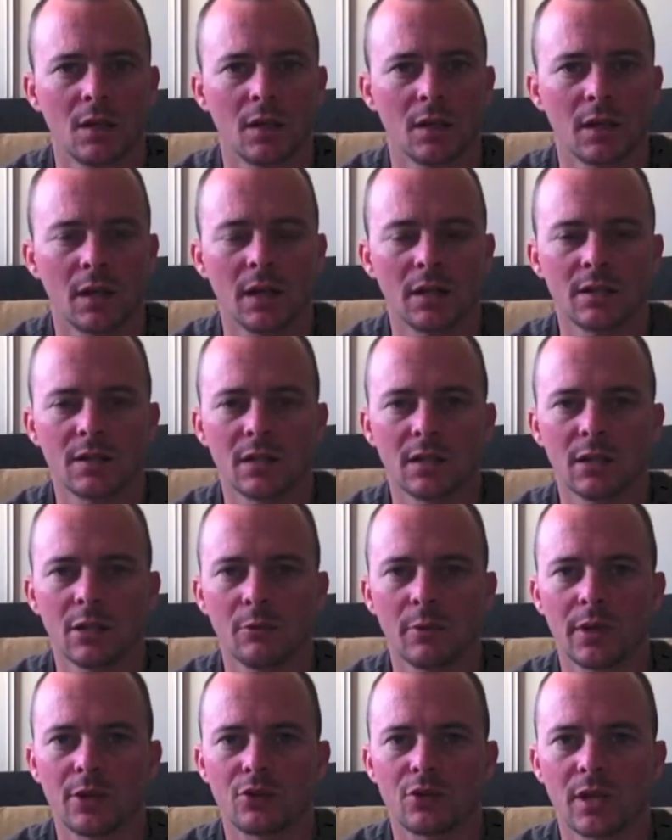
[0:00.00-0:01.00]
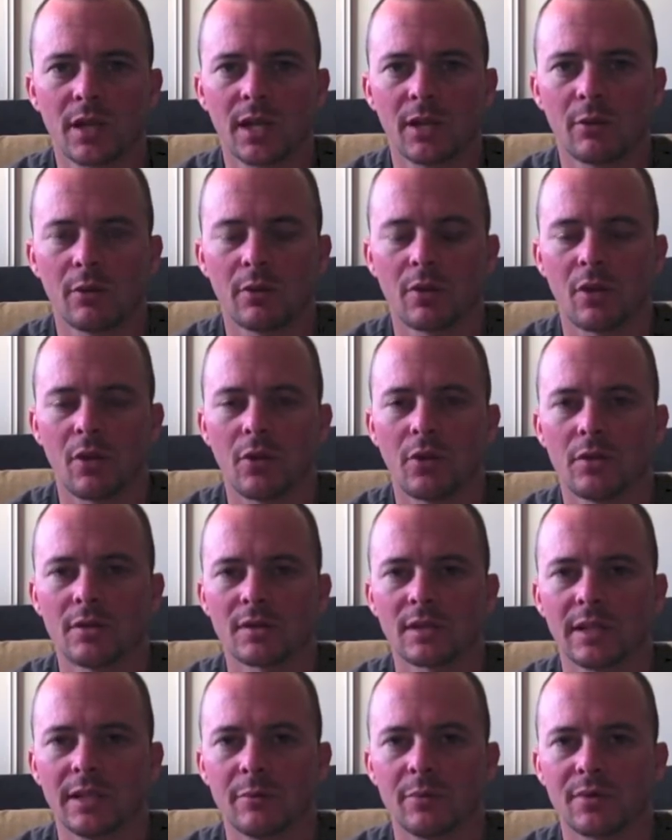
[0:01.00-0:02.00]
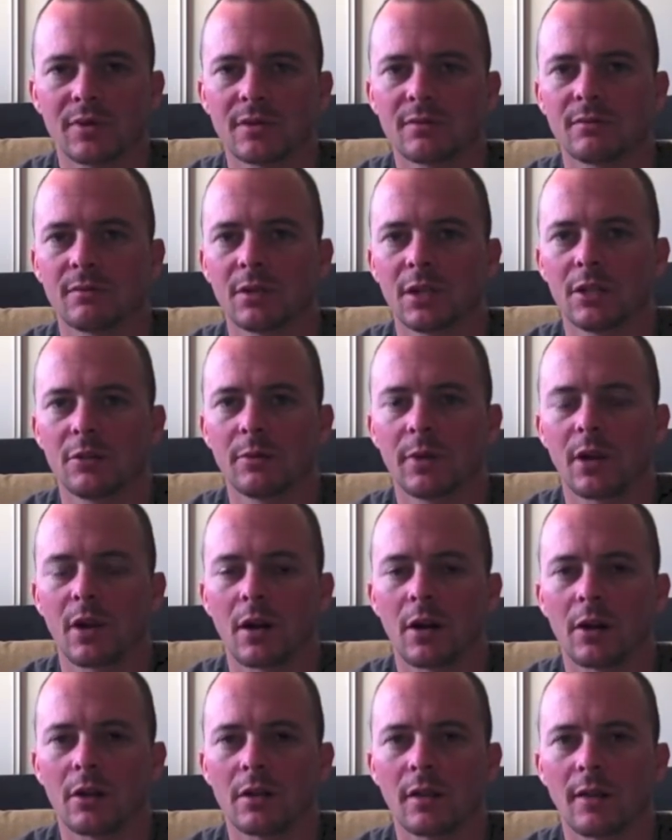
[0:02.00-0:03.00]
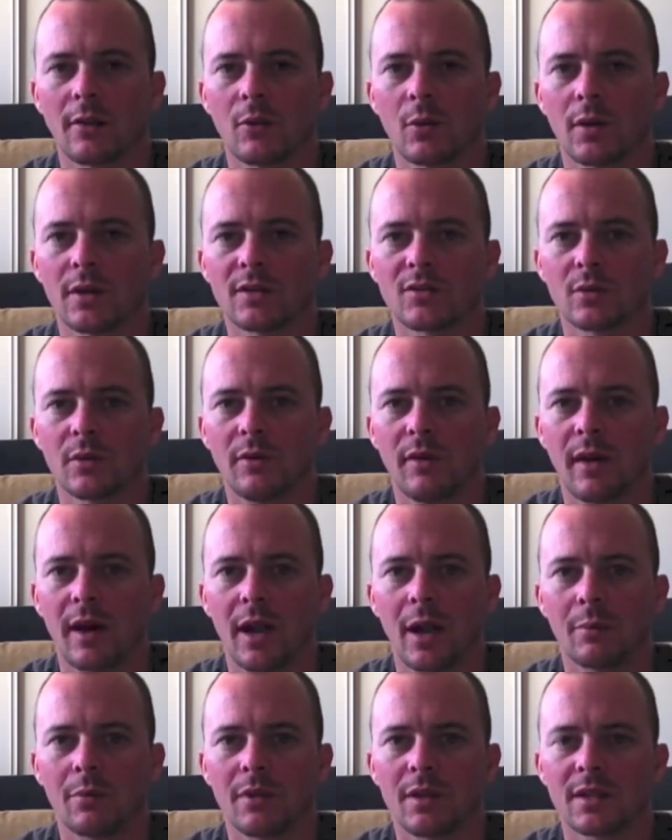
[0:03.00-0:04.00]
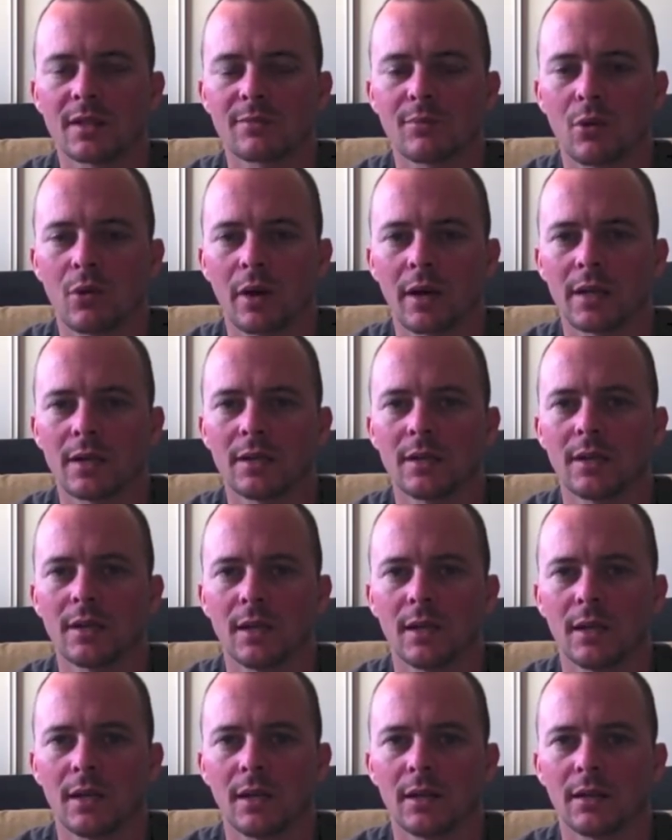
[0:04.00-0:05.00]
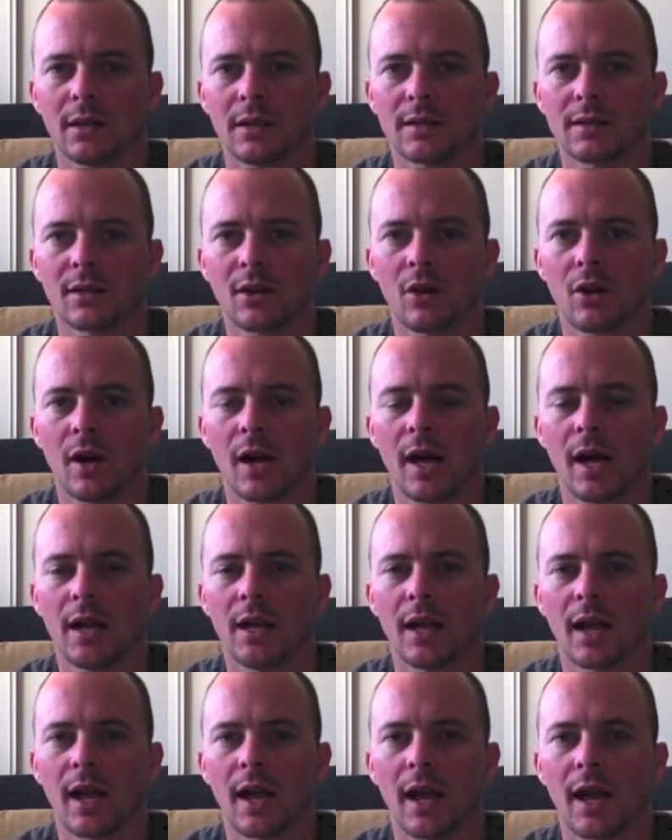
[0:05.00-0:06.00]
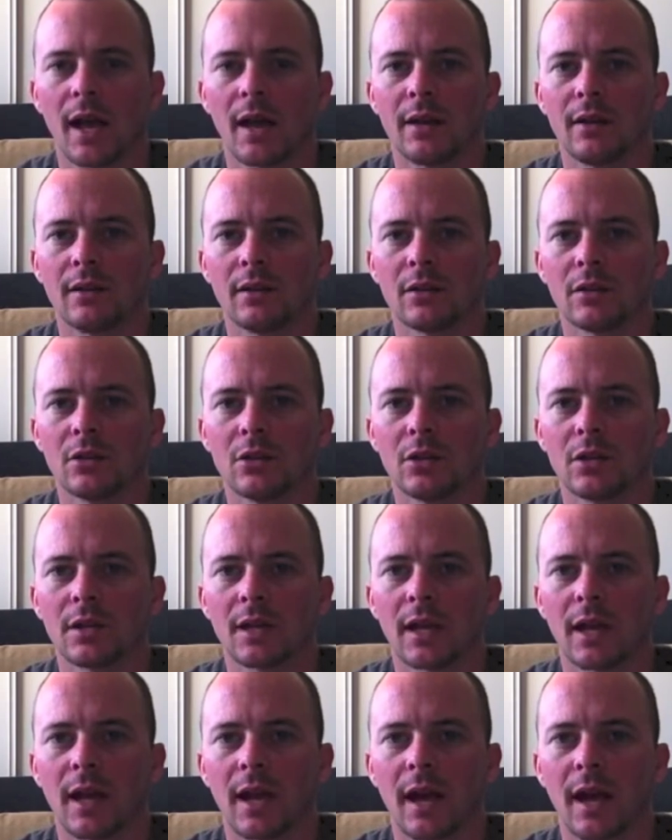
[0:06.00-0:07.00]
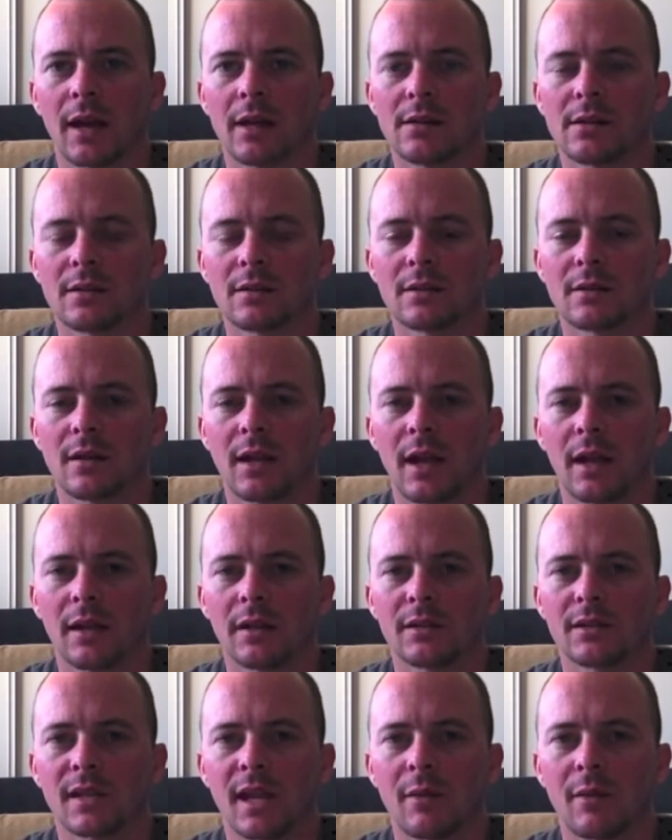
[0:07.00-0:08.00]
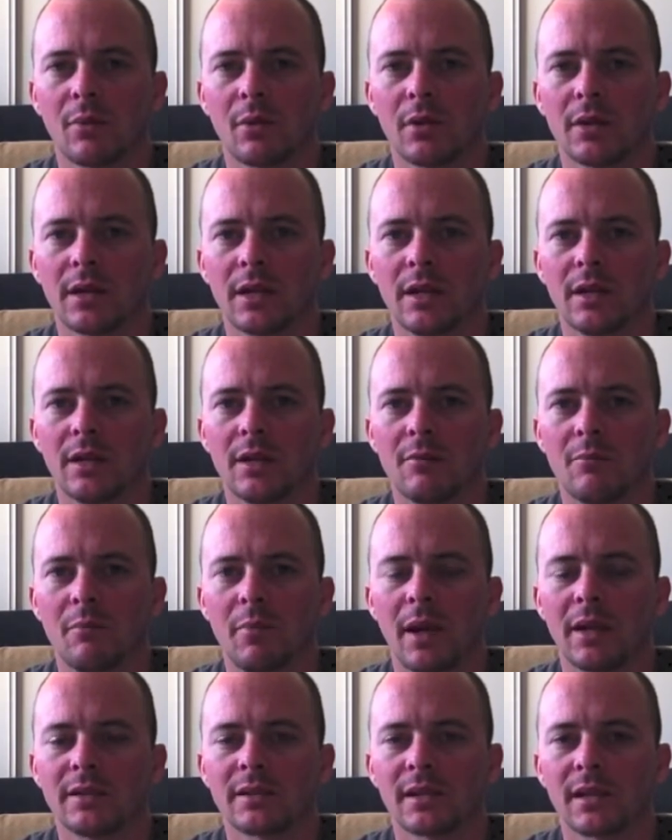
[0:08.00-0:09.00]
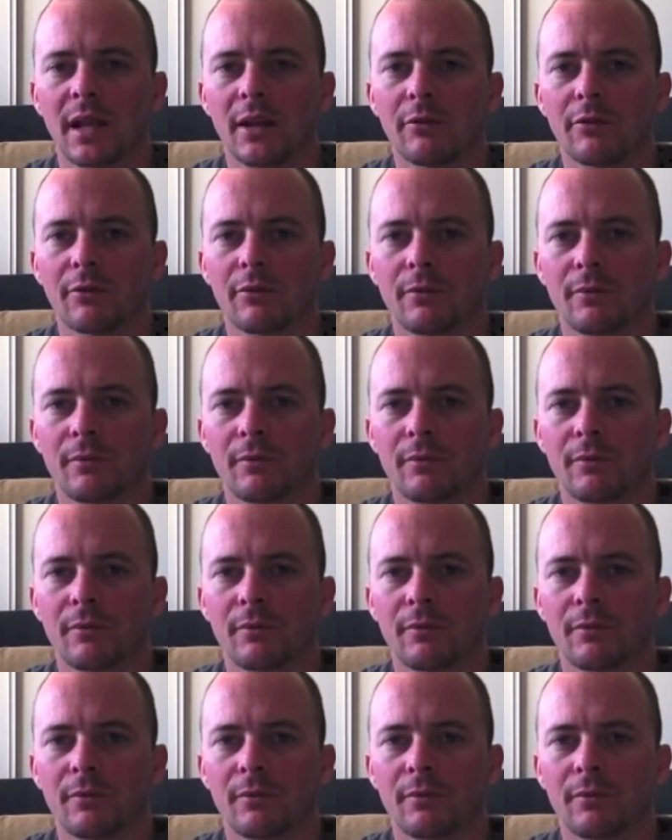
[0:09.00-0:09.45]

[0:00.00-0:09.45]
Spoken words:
Gets a little bit tricky with all those leaps, a little bit harder than the ones we've had up to this point. Let's go ahead and look at an example in bass clef.